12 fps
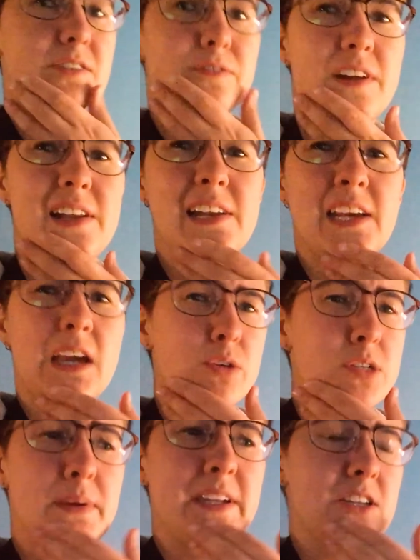it felt like I
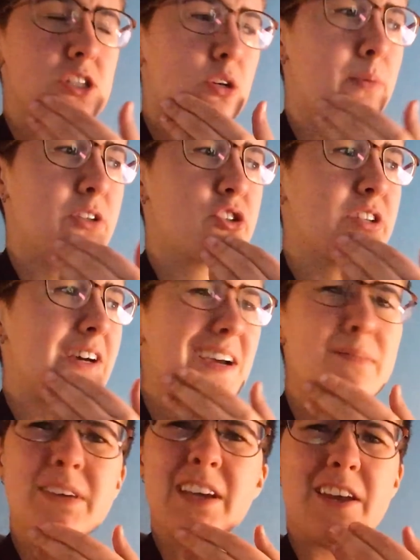was spending so much
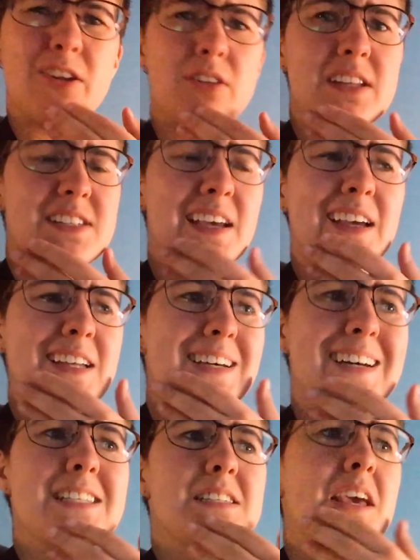time again on that second
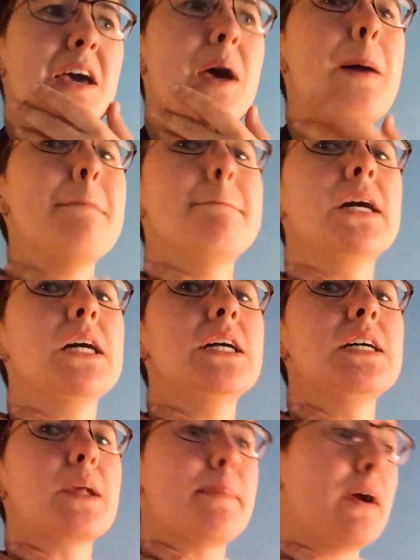task,
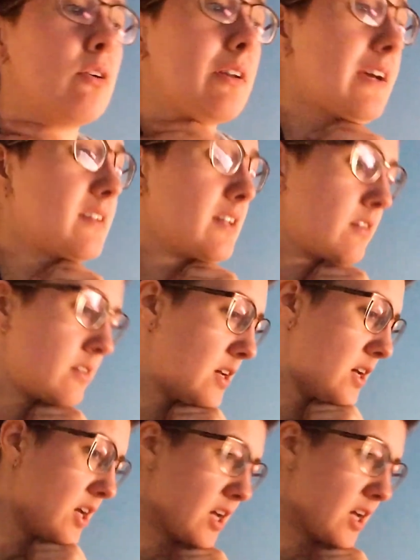but apparently I didn't.